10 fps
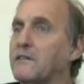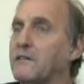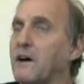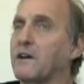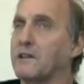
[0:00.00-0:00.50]

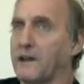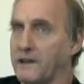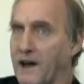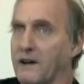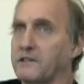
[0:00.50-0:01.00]
Well,
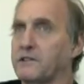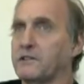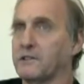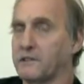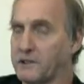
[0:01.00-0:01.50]
now
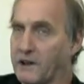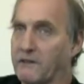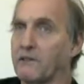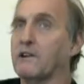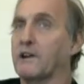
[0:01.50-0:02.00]
Susan, they
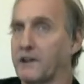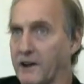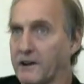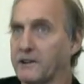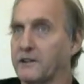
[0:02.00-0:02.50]
were at
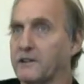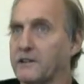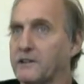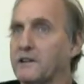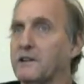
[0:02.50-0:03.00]
Connections,